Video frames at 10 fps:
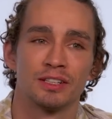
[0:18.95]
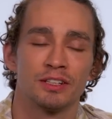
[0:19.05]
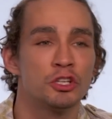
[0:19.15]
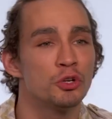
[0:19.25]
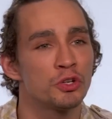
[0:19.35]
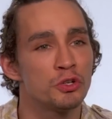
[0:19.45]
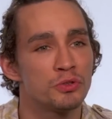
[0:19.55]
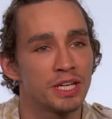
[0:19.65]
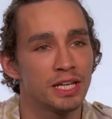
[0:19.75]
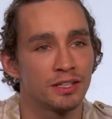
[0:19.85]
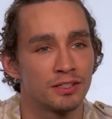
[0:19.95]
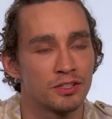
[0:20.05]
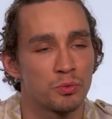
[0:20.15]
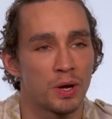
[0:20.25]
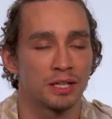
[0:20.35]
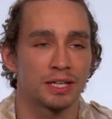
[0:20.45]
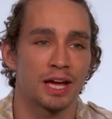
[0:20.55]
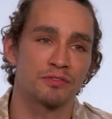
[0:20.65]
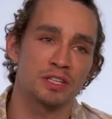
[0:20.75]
You know, in New Zealand as well, they have